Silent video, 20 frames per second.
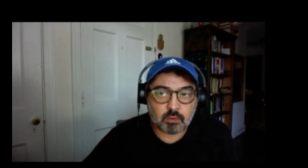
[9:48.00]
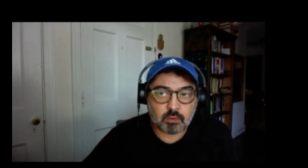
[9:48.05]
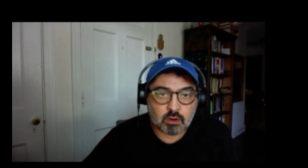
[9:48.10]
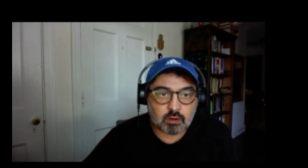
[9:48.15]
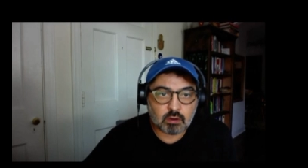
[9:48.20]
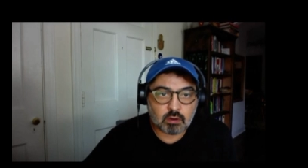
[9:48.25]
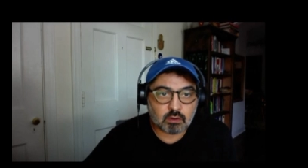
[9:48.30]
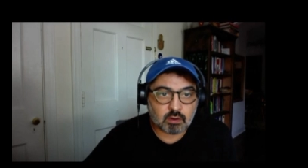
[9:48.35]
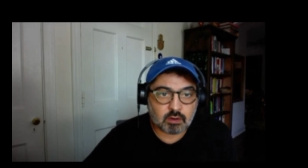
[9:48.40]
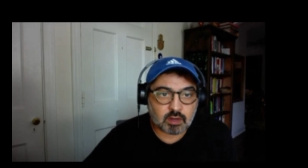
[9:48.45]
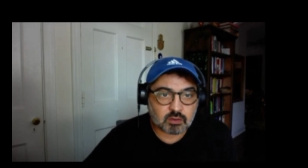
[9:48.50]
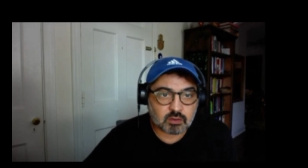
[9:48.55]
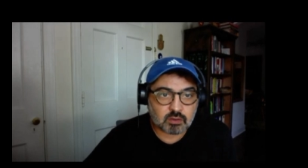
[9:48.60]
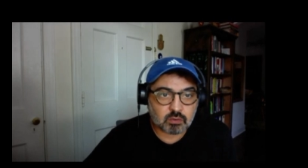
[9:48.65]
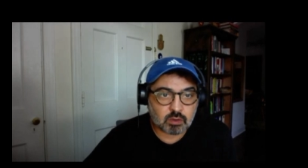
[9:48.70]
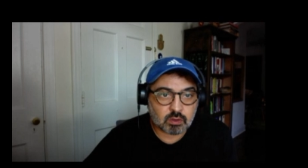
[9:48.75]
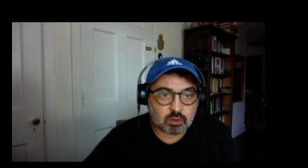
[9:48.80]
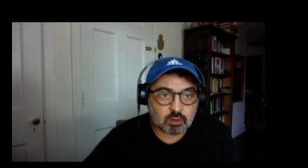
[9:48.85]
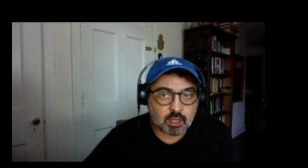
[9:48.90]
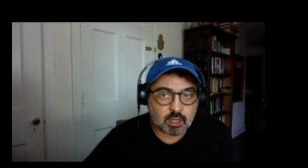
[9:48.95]
Congress
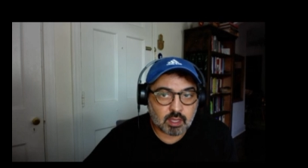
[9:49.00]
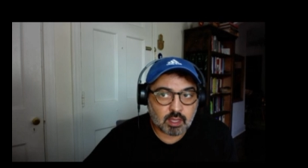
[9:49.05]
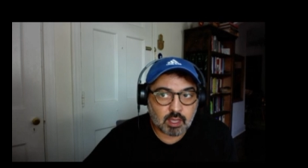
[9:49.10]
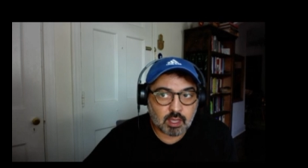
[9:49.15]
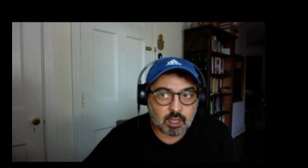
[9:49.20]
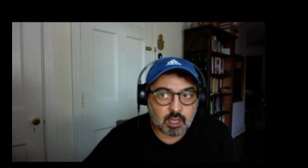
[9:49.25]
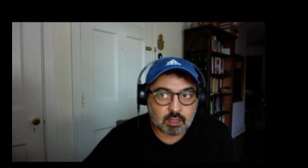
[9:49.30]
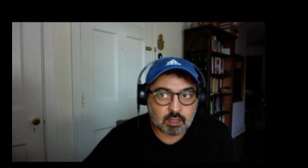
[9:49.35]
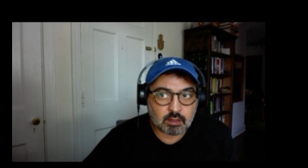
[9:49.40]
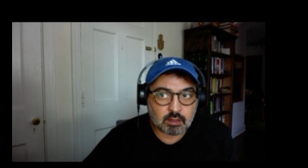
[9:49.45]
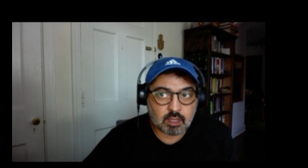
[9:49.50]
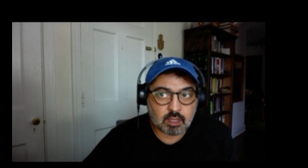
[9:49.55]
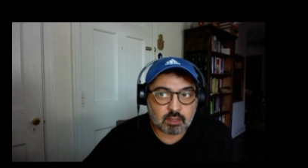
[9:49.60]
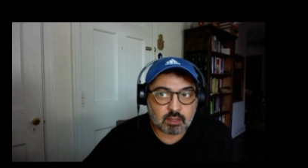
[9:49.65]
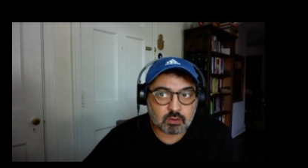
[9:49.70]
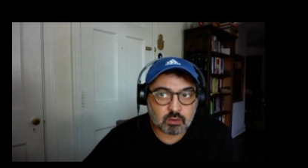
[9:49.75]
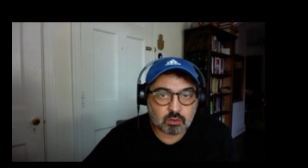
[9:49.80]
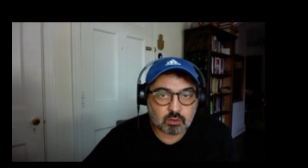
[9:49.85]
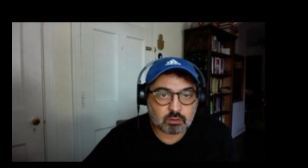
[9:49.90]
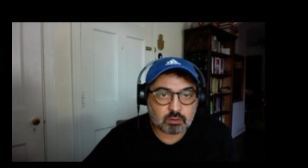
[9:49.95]
with uh, and and
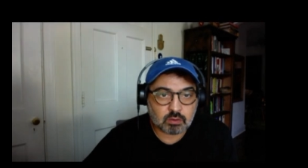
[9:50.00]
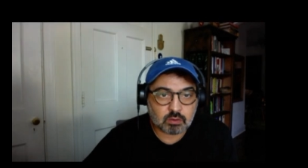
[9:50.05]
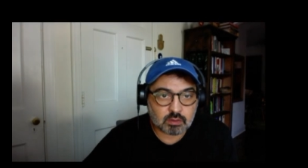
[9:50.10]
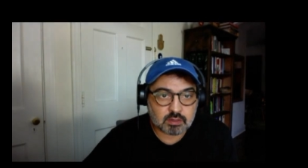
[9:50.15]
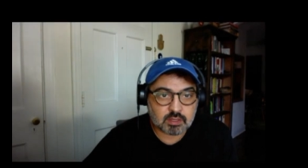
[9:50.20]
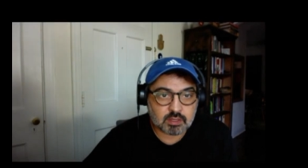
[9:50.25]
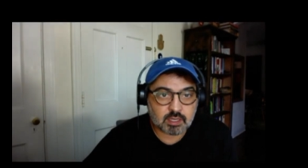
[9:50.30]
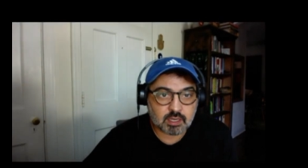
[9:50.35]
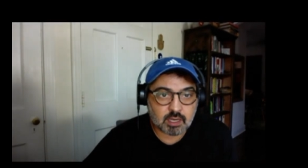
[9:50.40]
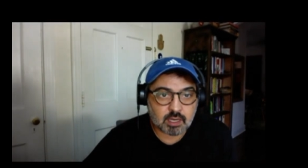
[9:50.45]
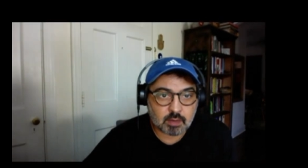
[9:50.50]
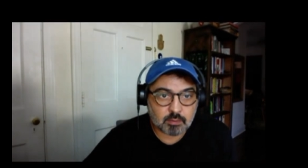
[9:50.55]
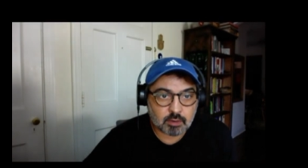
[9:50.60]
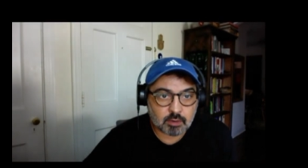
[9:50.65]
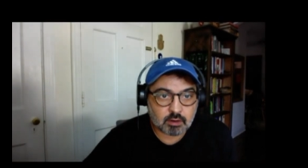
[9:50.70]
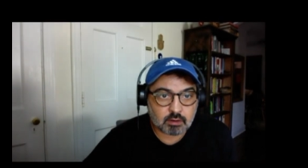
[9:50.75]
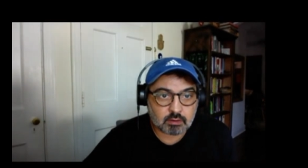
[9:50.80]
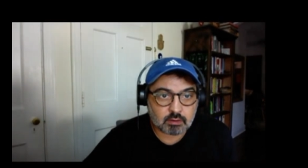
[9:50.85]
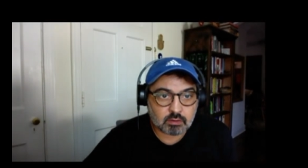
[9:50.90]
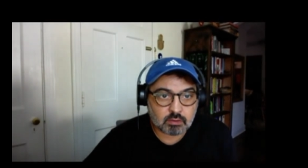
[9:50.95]
took Tulsi
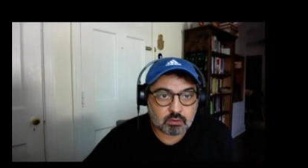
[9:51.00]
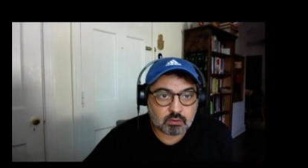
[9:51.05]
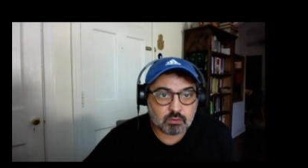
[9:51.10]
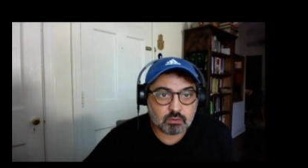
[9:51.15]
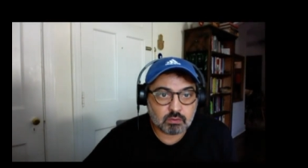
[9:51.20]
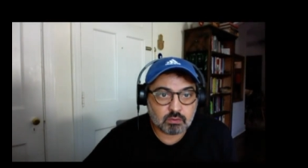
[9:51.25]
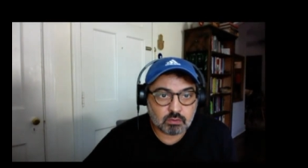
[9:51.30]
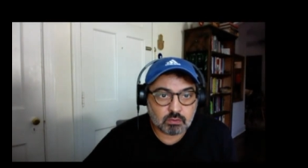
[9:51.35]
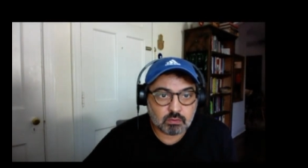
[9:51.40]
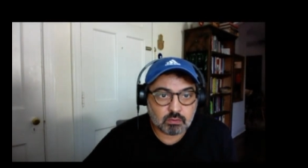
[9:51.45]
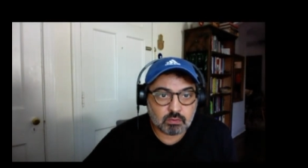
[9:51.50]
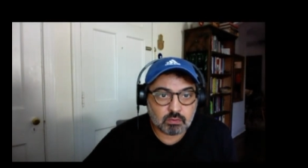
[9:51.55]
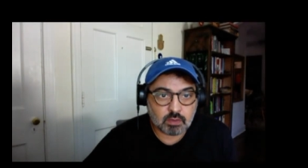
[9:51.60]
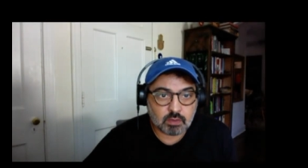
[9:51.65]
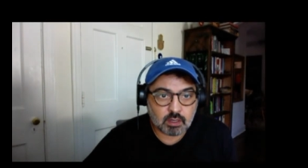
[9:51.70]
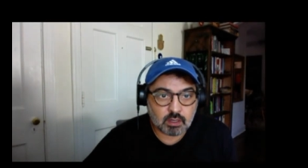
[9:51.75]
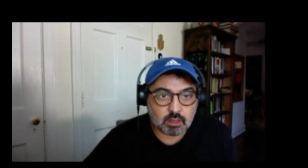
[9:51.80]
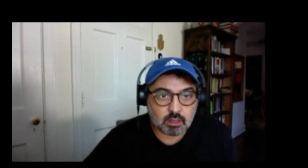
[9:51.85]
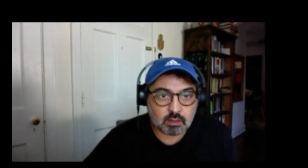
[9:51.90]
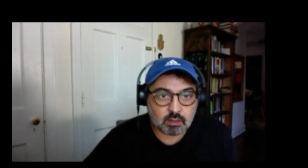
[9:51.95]
Gabbard to to
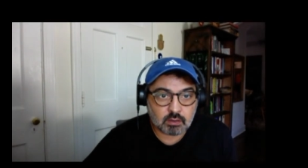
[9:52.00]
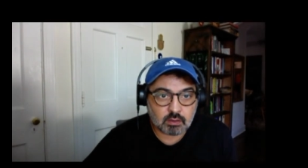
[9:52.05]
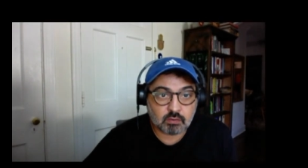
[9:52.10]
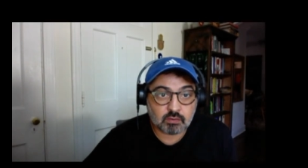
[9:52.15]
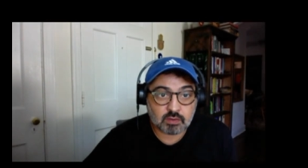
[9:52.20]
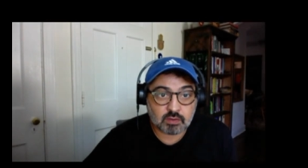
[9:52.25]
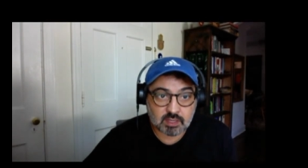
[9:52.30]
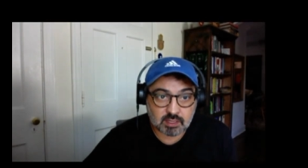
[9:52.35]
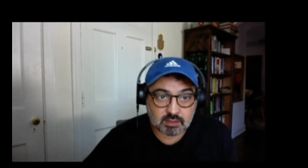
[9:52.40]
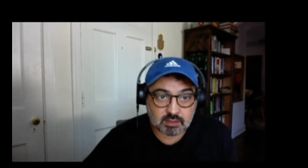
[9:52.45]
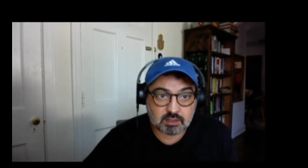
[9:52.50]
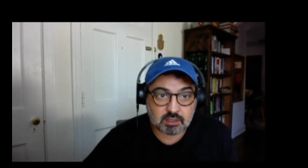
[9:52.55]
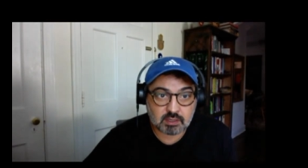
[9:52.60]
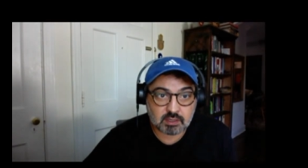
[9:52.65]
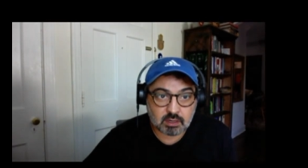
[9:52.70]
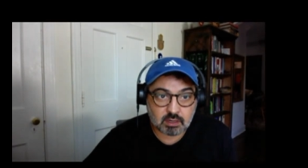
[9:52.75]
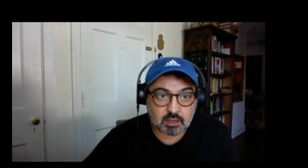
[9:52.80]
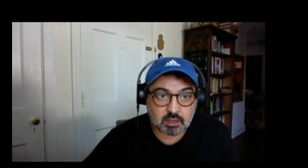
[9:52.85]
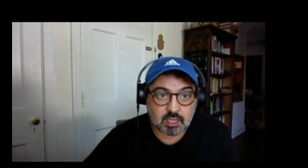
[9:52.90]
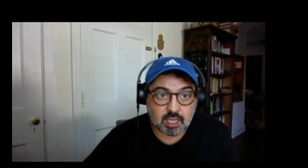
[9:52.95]
uh, to visit
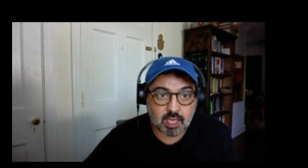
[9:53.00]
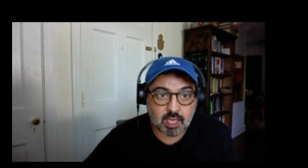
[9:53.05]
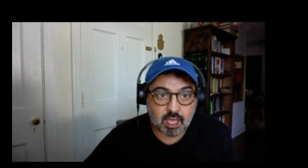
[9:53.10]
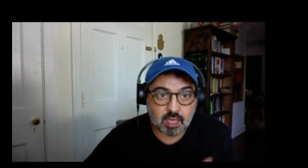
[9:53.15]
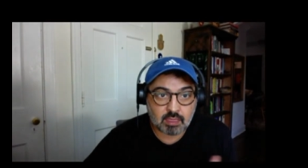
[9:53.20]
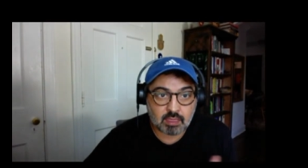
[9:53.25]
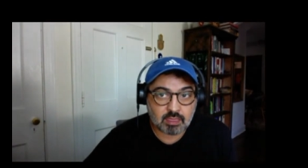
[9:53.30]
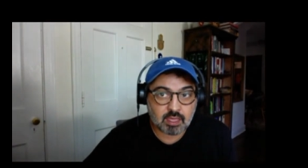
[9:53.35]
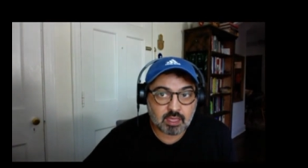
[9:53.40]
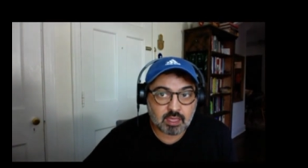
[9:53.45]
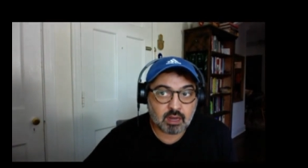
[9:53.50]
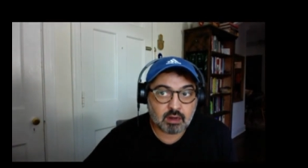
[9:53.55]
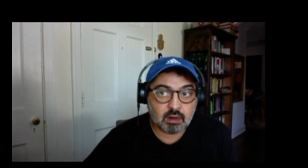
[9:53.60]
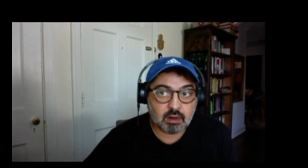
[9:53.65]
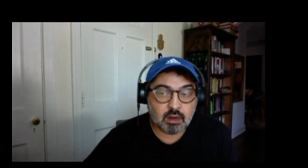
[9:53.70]
Syria, and then